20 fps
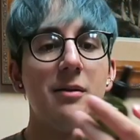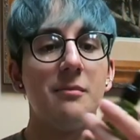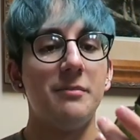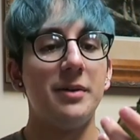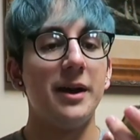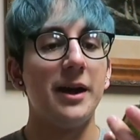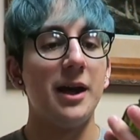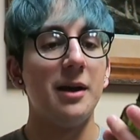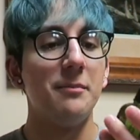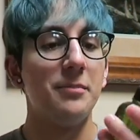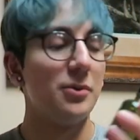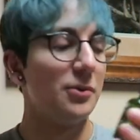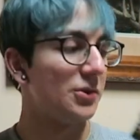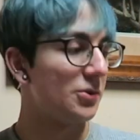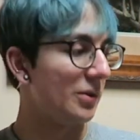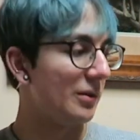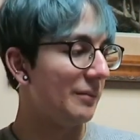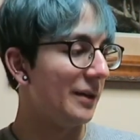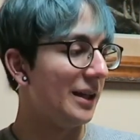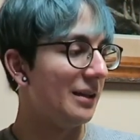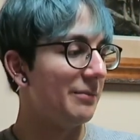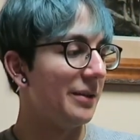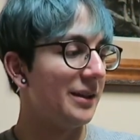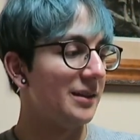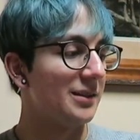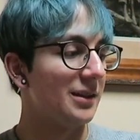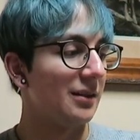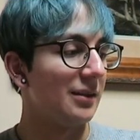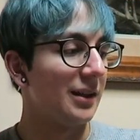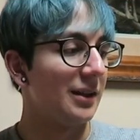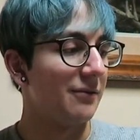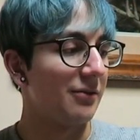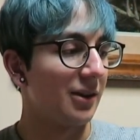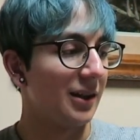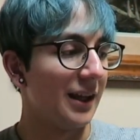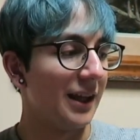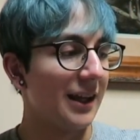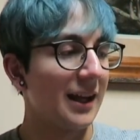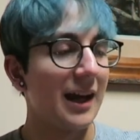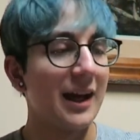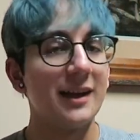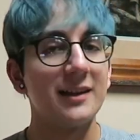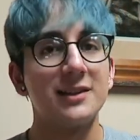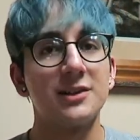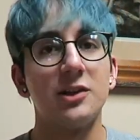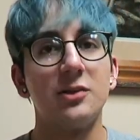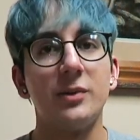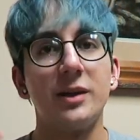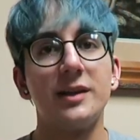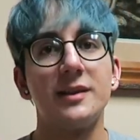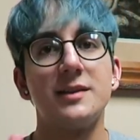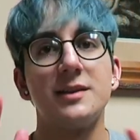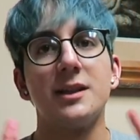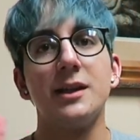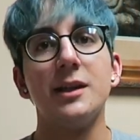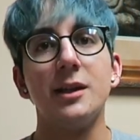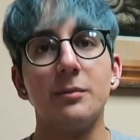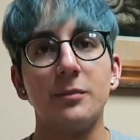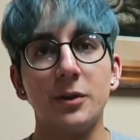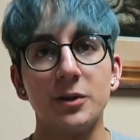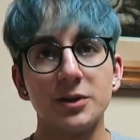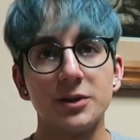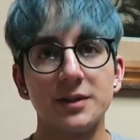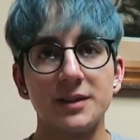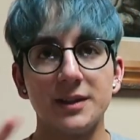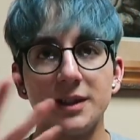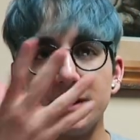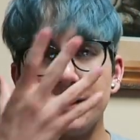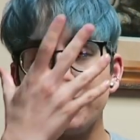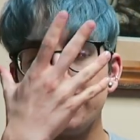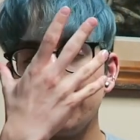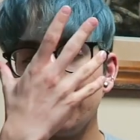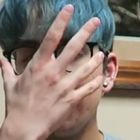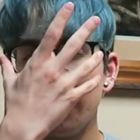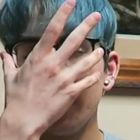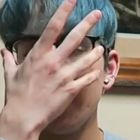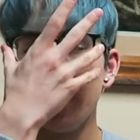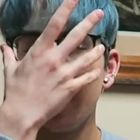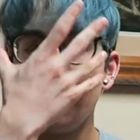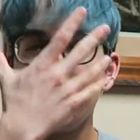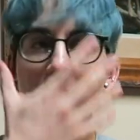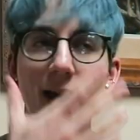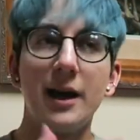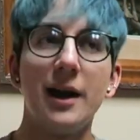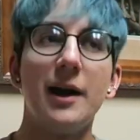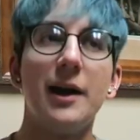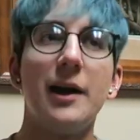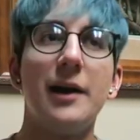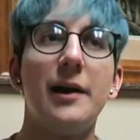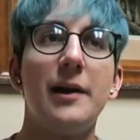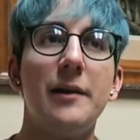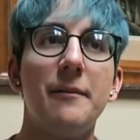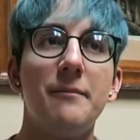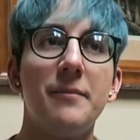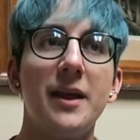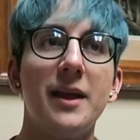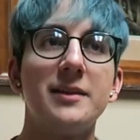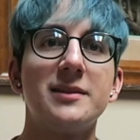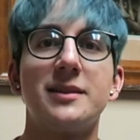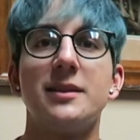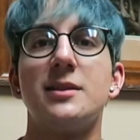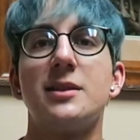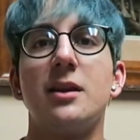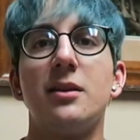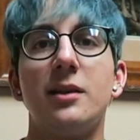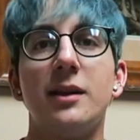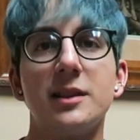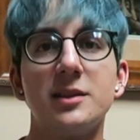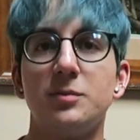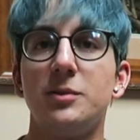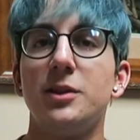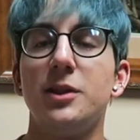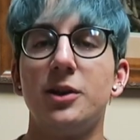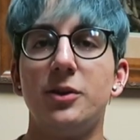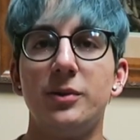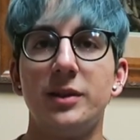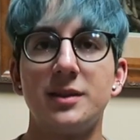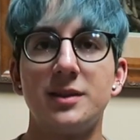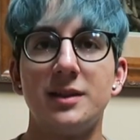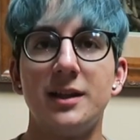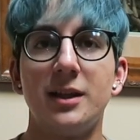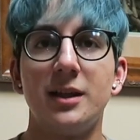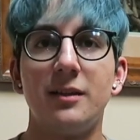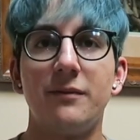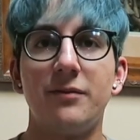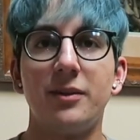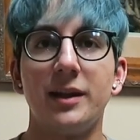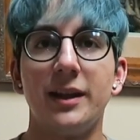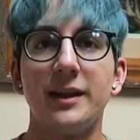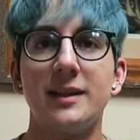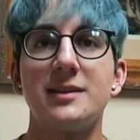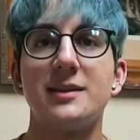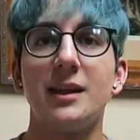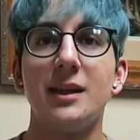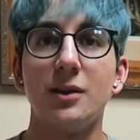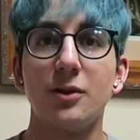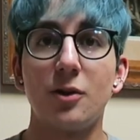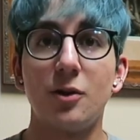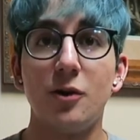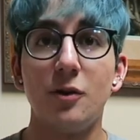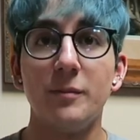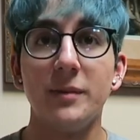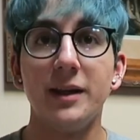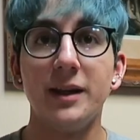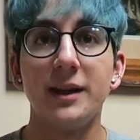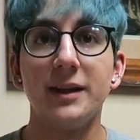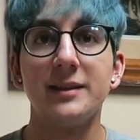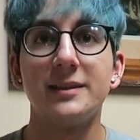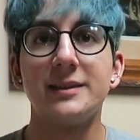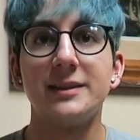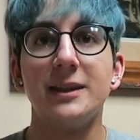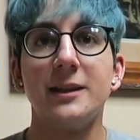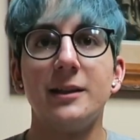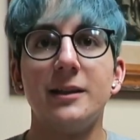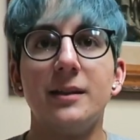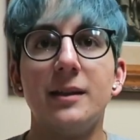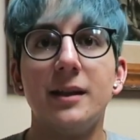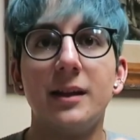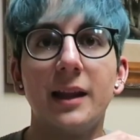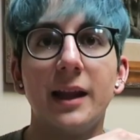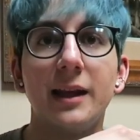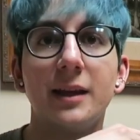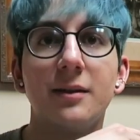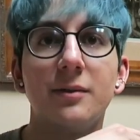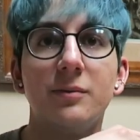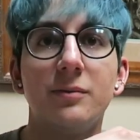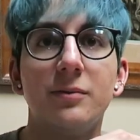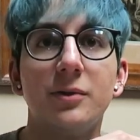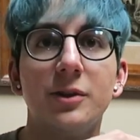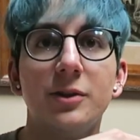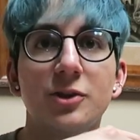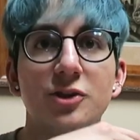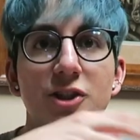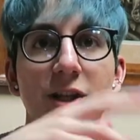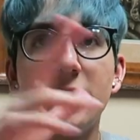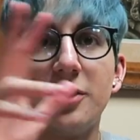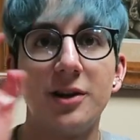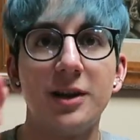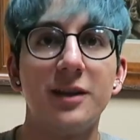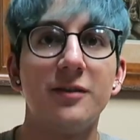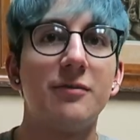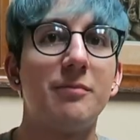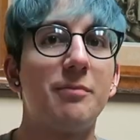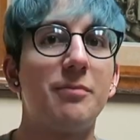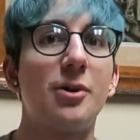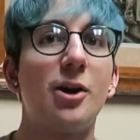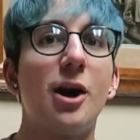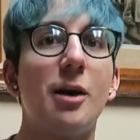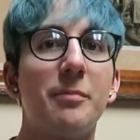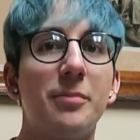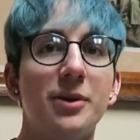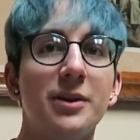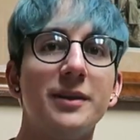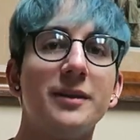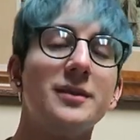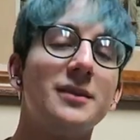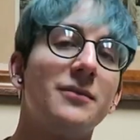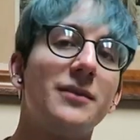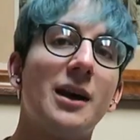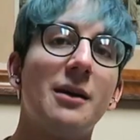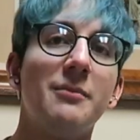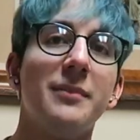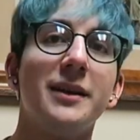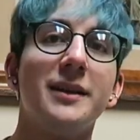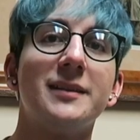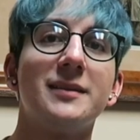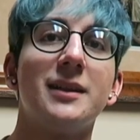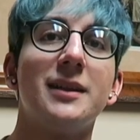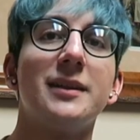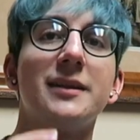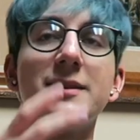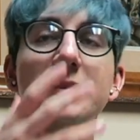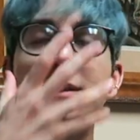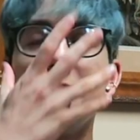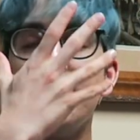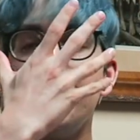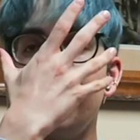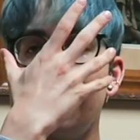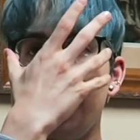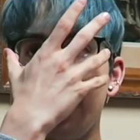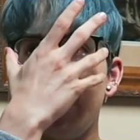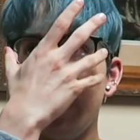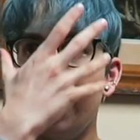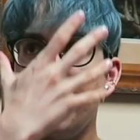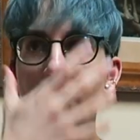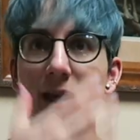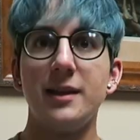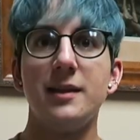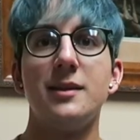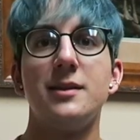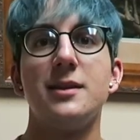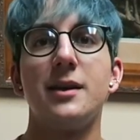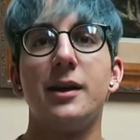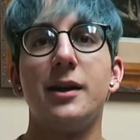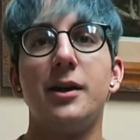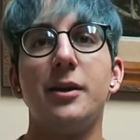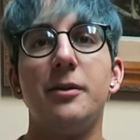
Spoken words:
but ampules were made basically for like SOS skin emergencies. And Centella, as we know, it's there for like skin calming, skin like regenerative properties, if that makes sense. And